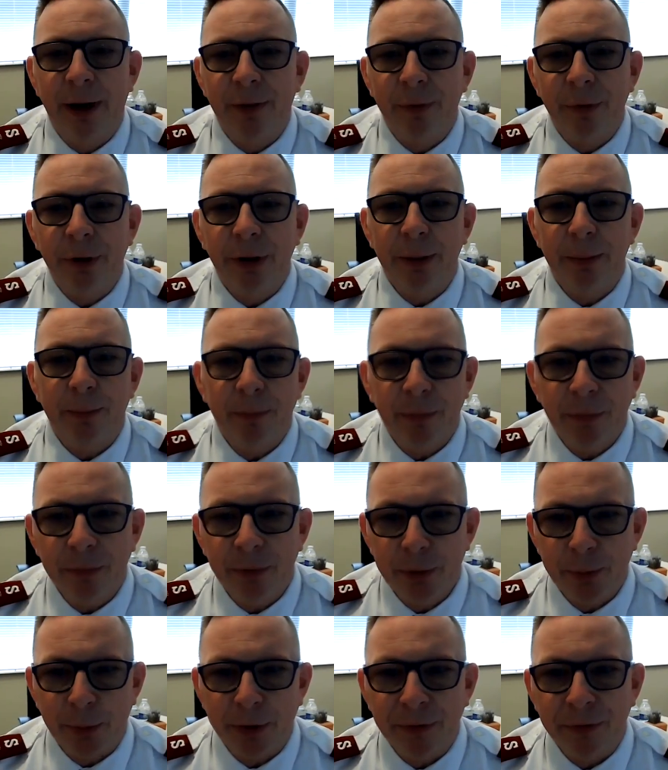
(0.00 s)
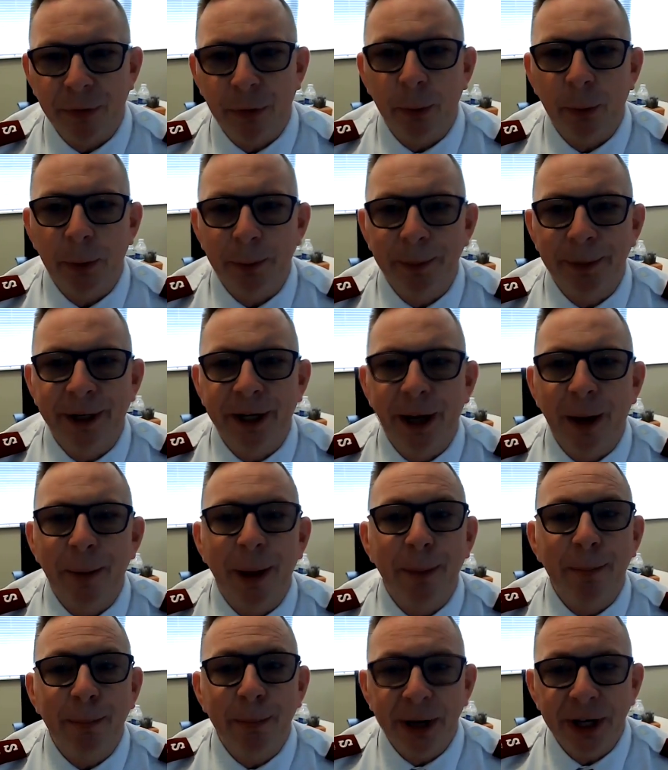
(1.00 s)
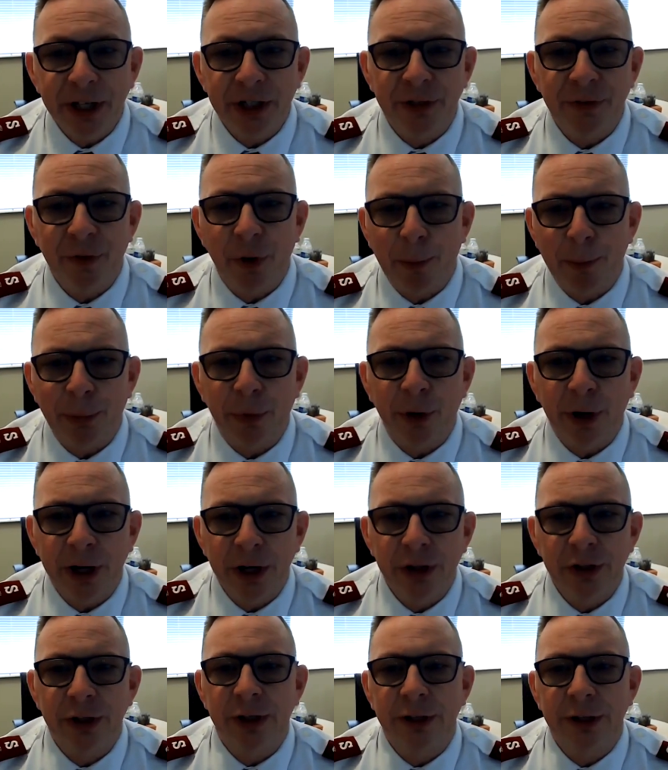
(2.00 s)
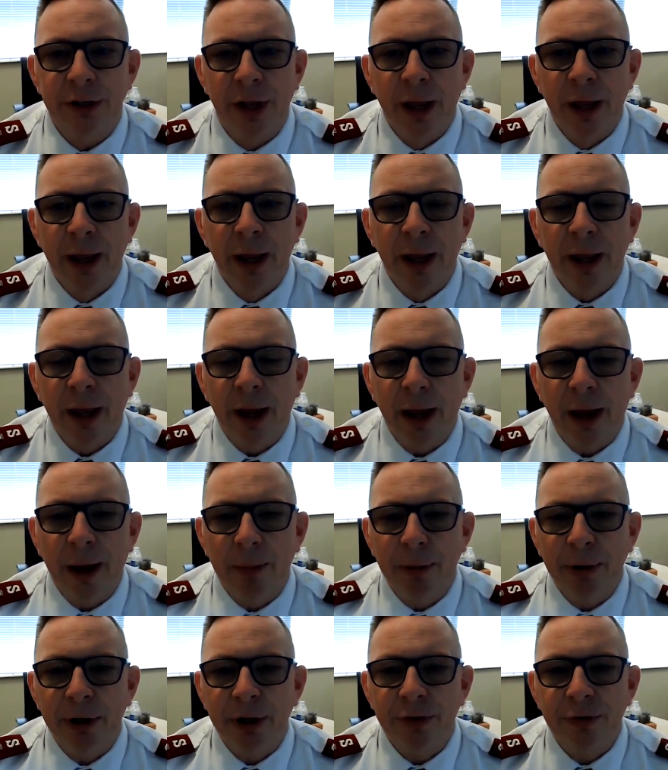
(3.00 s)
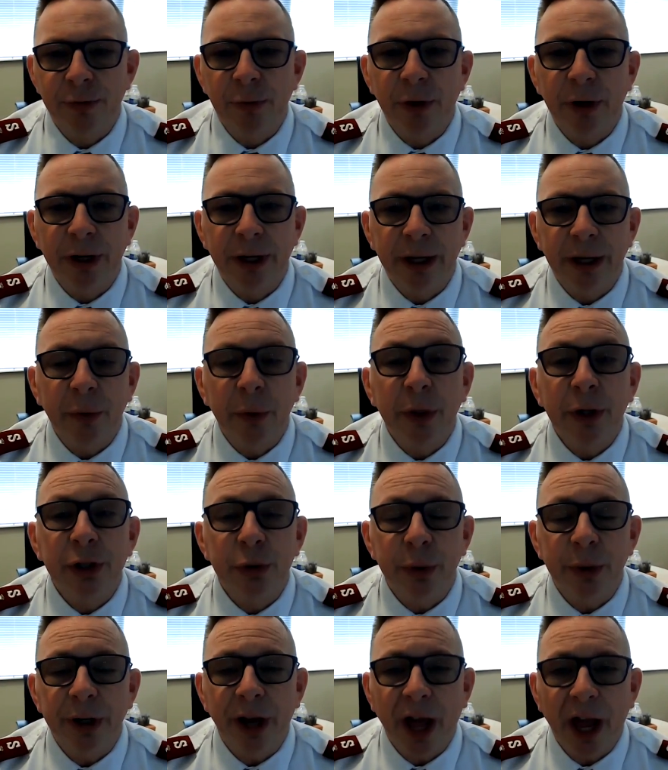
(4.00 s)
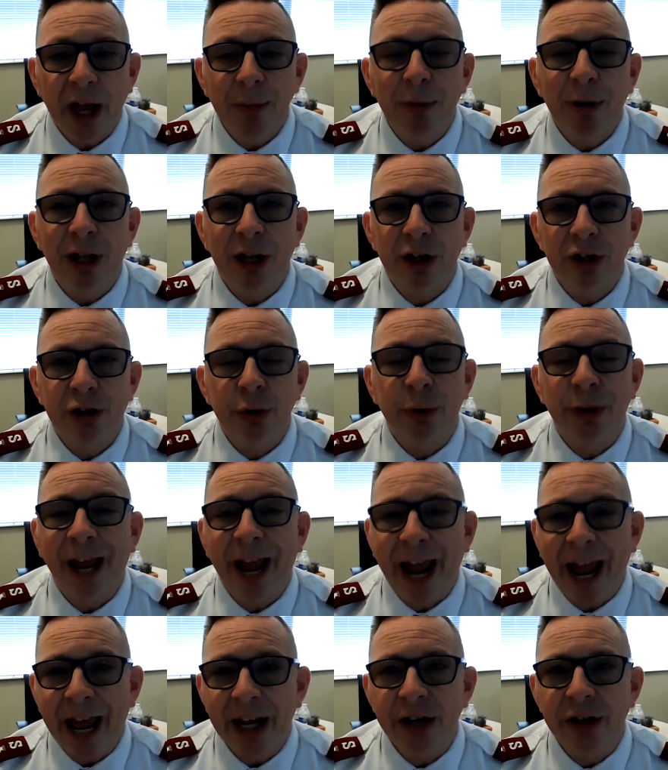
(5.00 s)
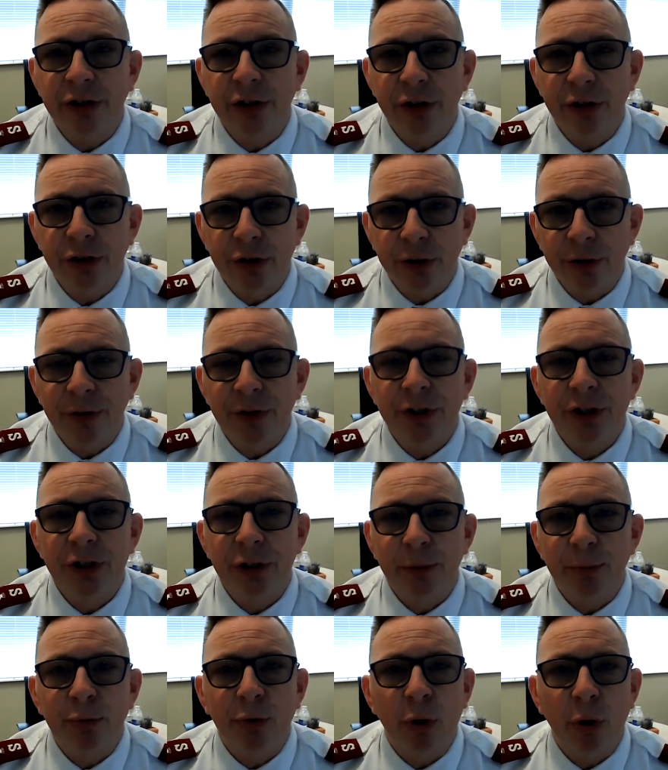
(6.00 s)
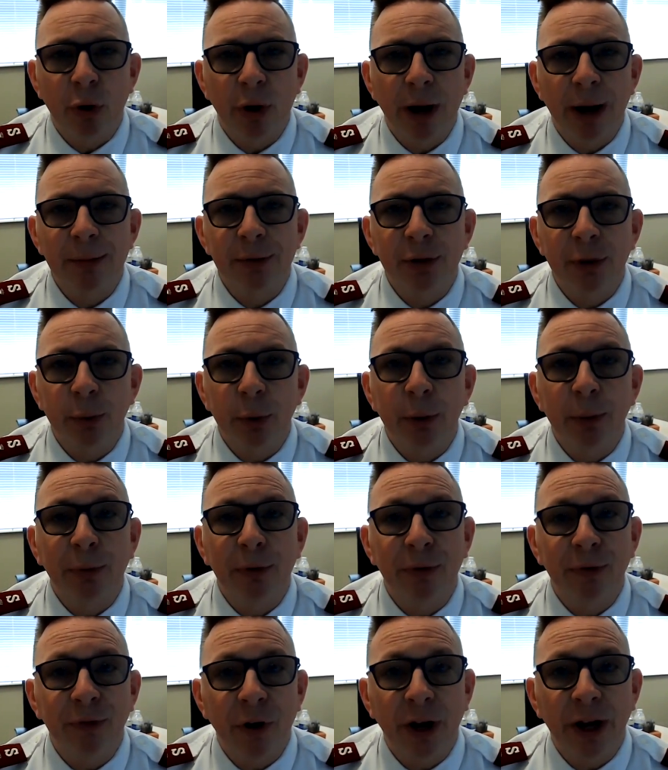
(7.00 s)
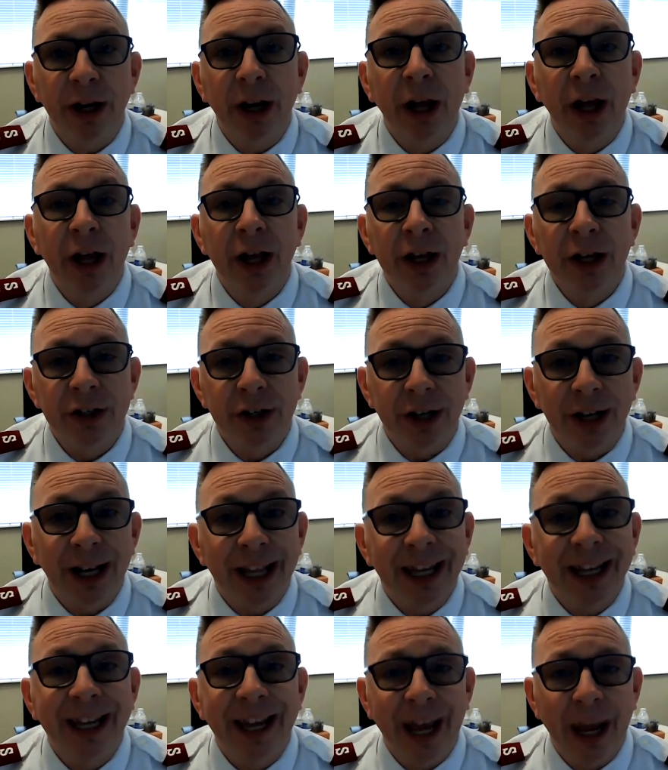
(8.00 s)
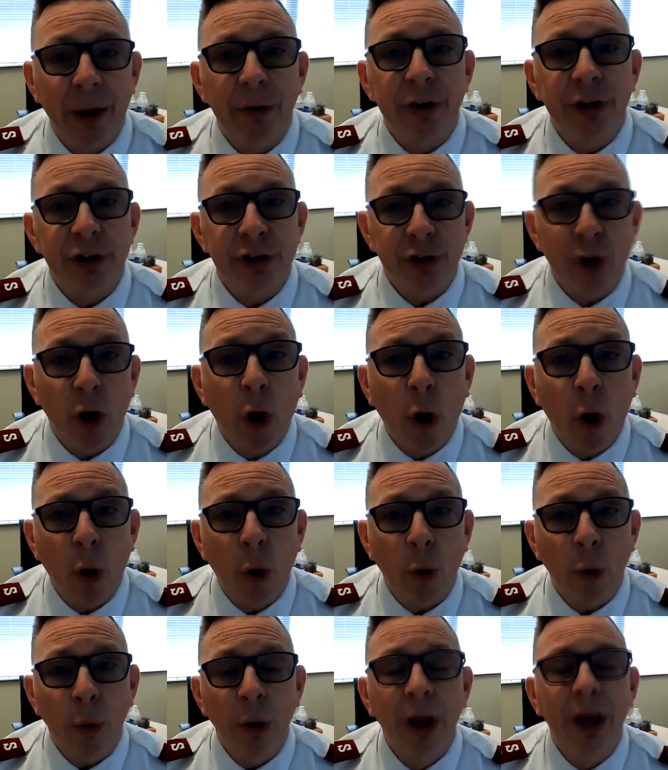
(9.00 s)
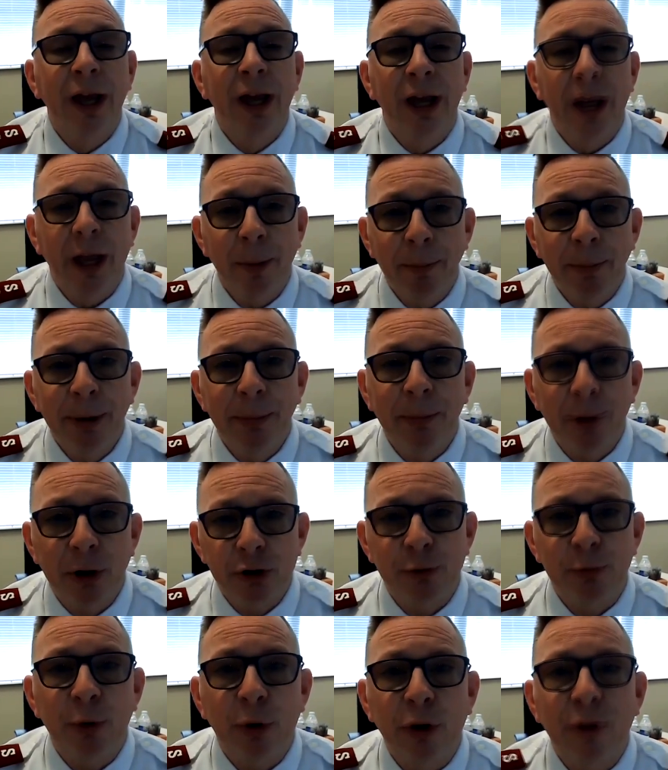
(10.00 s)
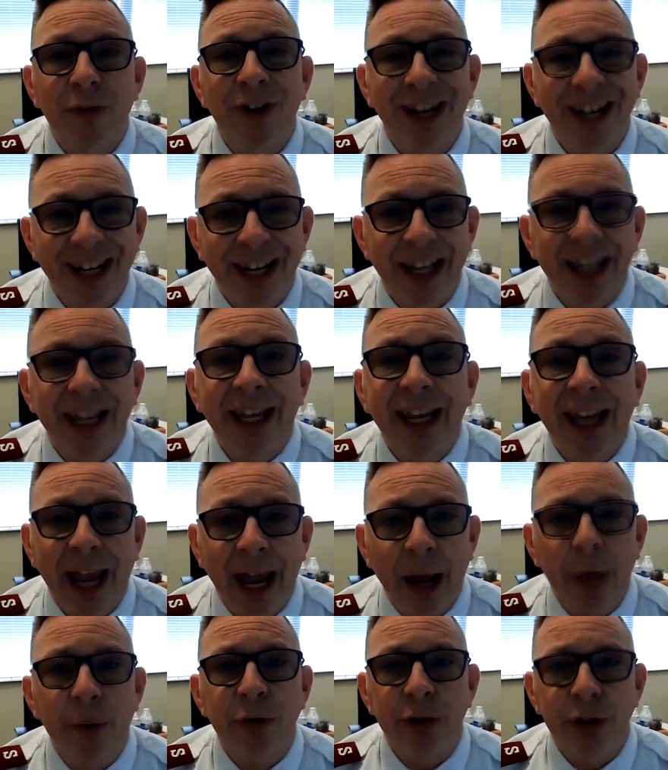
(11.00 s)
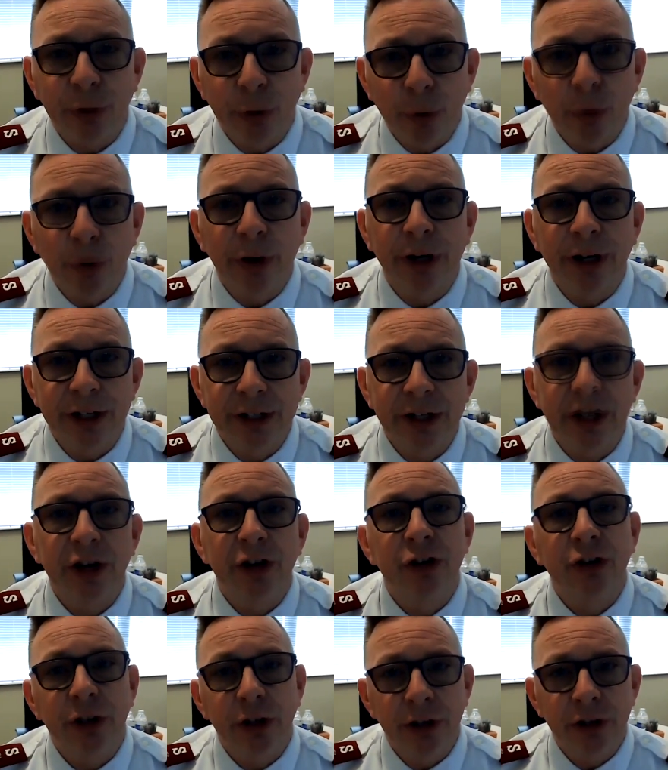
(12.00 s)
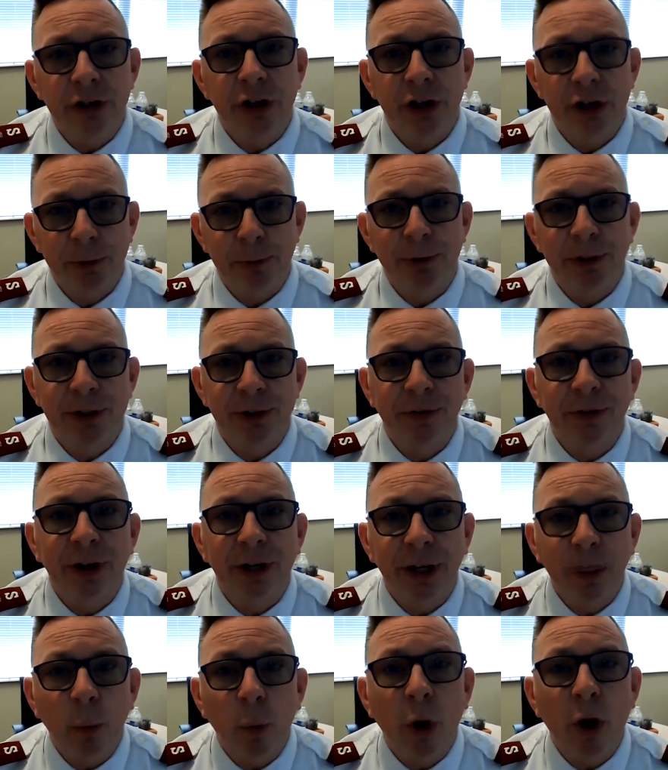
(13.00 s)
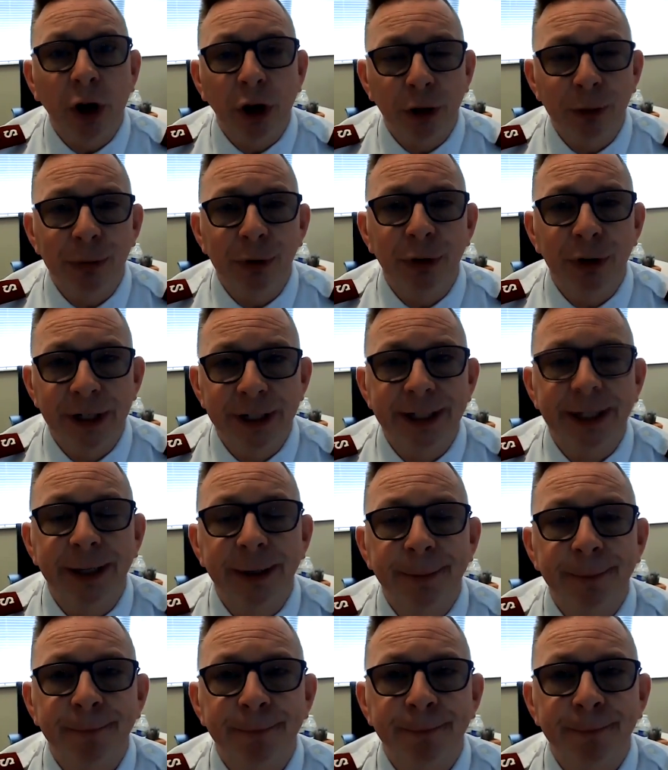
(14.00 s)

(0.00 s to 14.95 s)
Really, Springfield will become our base of operations, but it's really going to enable us to enhance the services and programs that we provide to Lane County as a whole and be much more of a Lane County organization than just specifically one community.